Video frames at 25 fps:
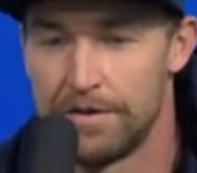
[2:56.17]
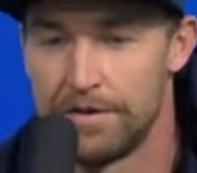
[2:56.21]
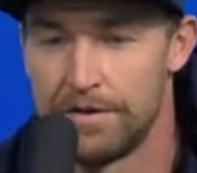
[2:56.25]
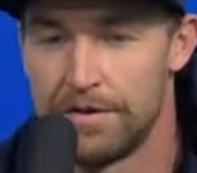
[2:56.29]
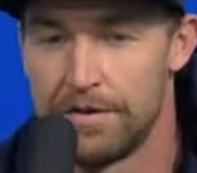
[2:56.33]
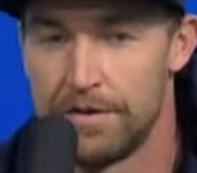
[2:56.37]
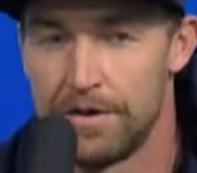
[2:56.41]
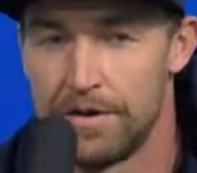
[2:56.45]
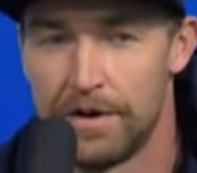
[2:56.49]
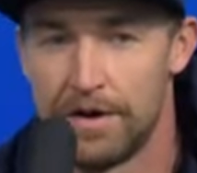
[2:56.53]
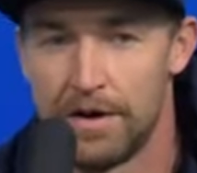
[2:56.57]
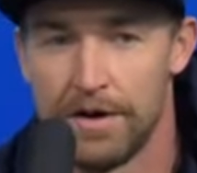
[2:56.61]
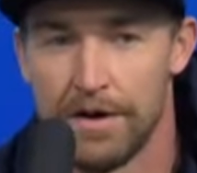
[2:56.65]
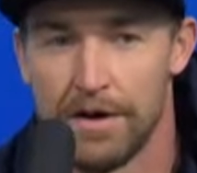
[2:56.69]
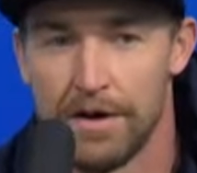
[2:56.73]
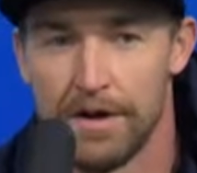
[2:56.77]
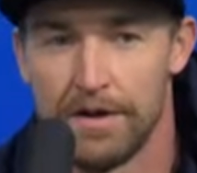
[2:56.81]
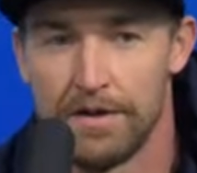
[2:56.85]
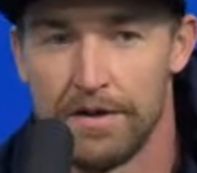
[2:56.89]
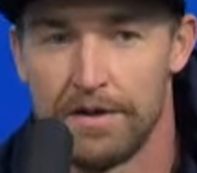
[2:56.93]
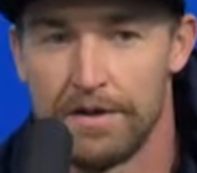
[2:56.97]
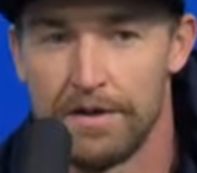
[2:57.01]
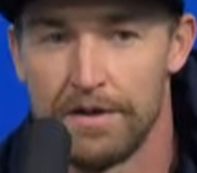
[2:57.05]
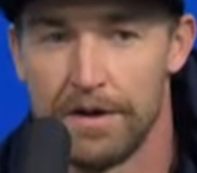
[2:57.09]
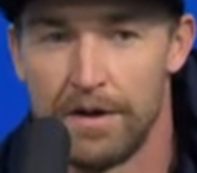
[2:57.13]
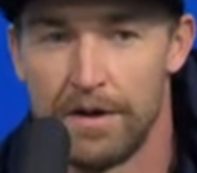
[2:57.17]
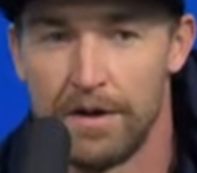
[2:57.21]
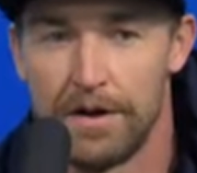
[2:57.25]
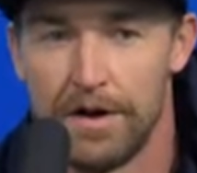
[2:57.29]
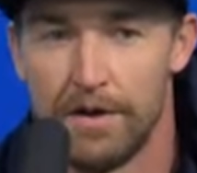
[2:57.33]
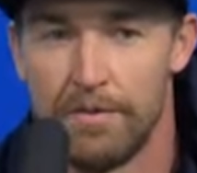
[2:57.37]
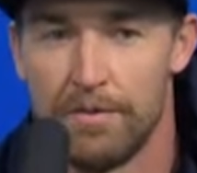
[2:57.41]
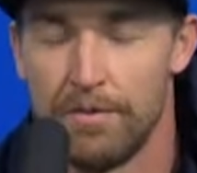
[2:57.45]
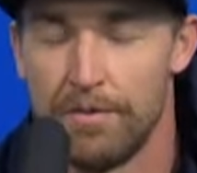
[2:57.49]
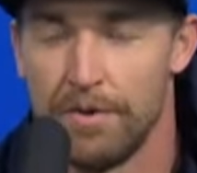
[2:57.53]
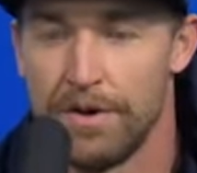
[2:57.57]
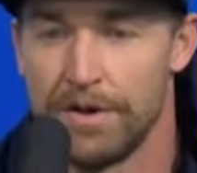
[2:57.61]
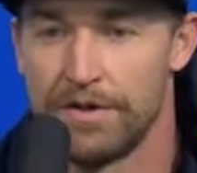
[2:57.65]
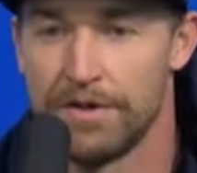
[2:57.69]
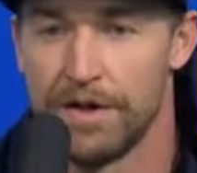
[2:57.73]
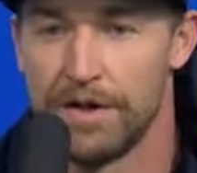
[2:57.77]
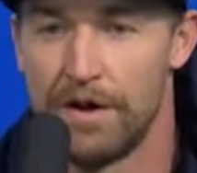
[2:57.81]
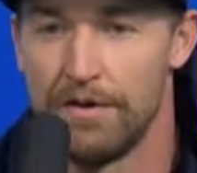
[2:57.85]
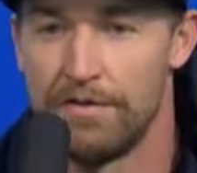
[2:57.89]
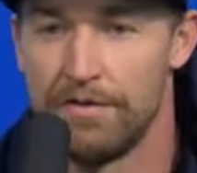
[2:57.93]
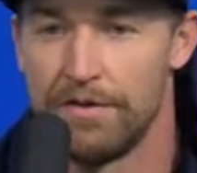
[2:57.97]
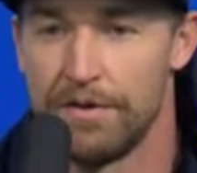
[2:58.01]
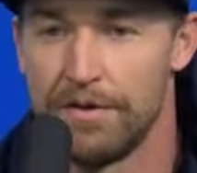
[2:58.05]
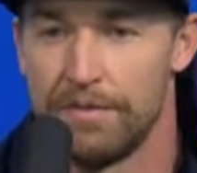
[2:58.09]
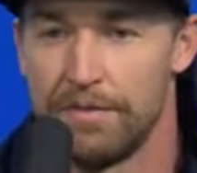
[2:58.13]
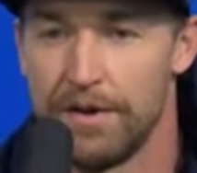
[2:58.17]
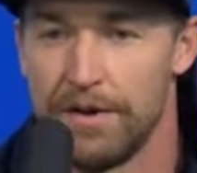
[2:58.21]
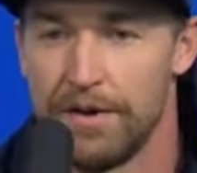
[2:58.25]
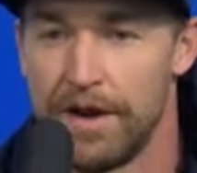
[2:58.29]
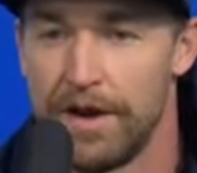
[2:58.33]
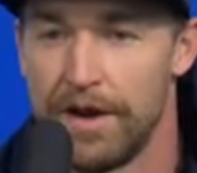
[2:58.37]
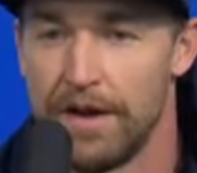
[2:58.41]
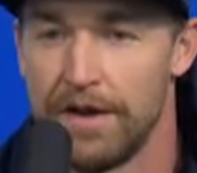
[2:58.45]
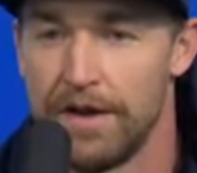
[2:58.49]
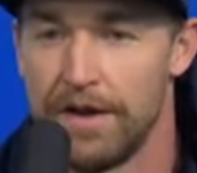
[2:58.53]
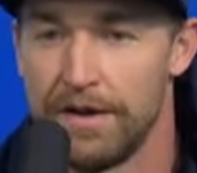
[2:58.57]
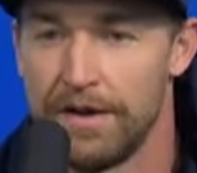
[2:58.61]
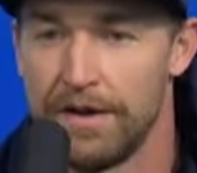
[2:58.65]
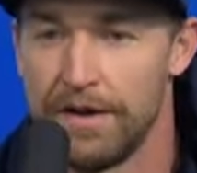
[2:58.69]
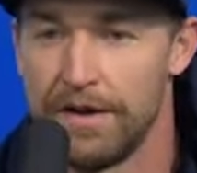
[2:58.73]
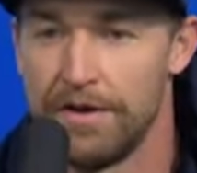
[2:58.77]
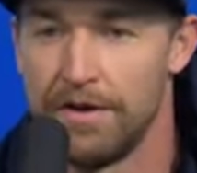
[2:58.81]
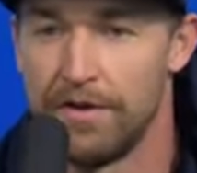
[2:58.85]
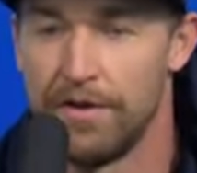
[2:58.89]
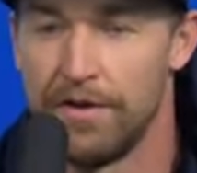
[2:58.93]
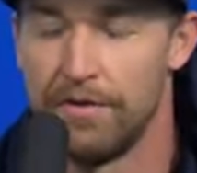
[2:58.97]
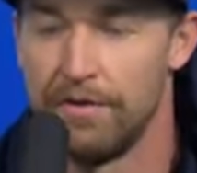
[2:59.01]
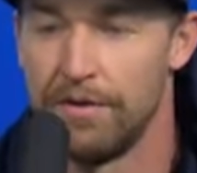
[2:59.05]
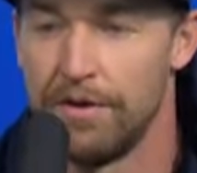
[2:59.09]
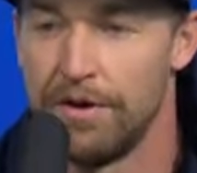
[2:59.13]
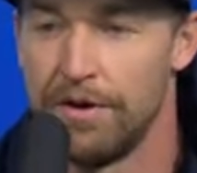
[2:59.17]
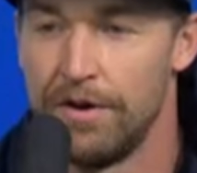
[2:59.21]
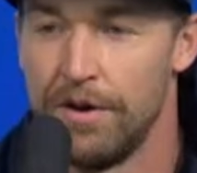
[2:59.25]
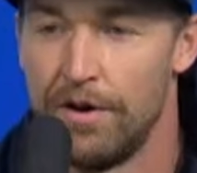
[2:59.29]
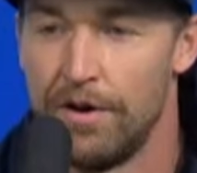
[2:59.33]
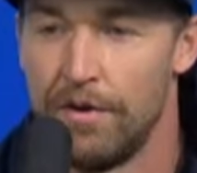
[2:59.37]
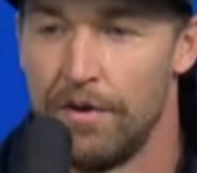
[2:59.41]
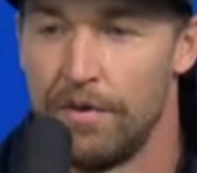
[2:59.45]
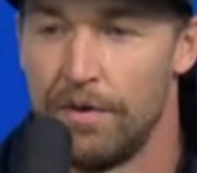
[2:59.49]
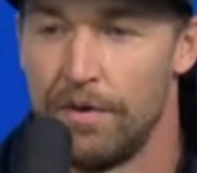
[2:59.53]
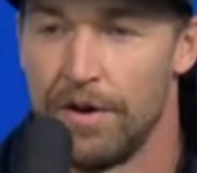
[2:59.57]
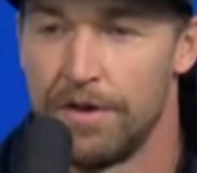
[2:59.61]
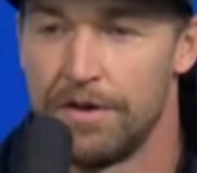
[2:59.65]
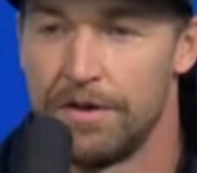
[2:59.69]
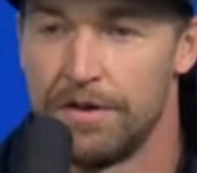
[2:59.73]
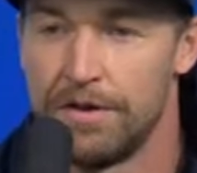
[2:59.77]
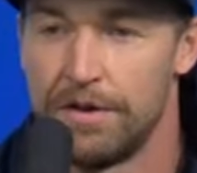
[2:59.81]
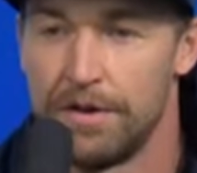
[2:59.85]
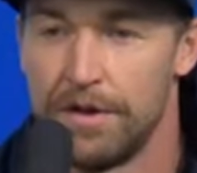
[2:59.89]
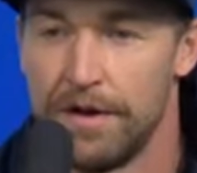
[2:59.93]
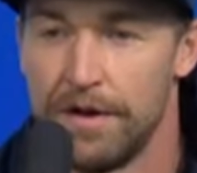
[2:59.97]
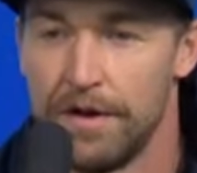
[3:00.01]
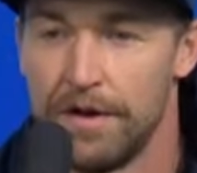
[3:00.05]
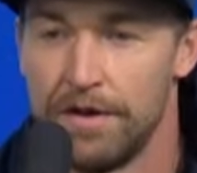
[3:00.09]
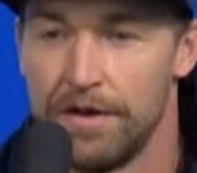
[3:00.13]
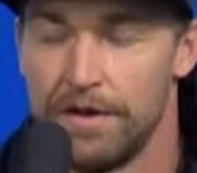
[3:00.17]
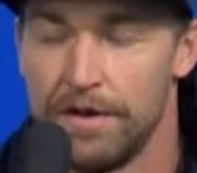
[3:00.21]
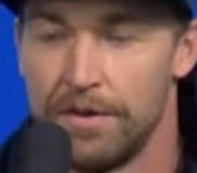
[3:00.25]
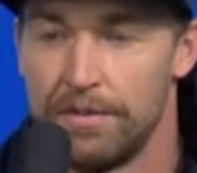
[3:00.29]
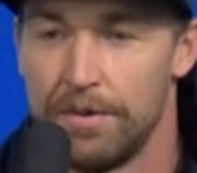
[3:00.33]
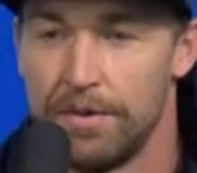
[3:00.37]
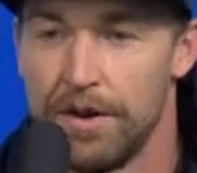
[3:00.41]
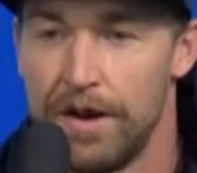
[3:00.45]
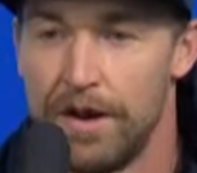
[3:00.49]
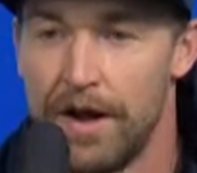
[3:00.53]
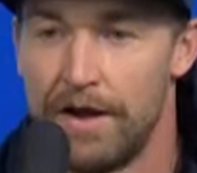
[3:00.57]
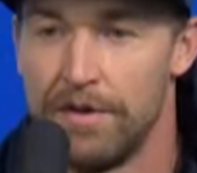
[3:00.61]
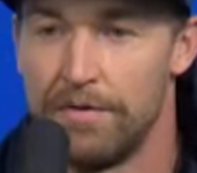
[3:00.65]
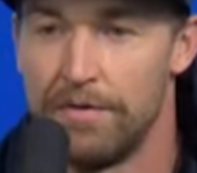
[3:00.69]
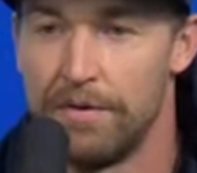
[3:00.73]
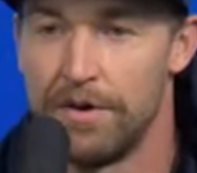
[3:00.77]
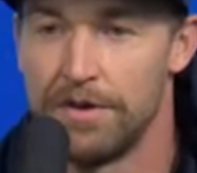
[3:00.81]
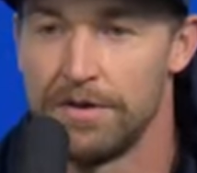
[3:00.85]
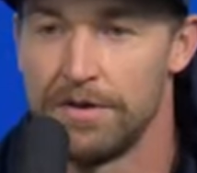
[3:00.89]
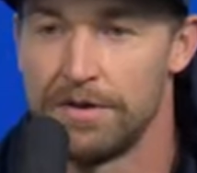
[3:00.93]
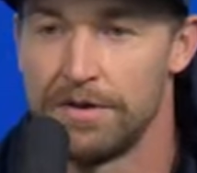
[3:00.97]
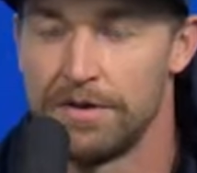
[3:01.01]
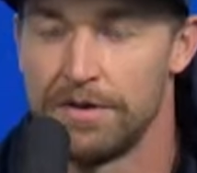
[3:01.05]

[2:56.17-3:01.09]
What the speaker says: took a couple weeks off at the beginning and didn't really know what the plan was.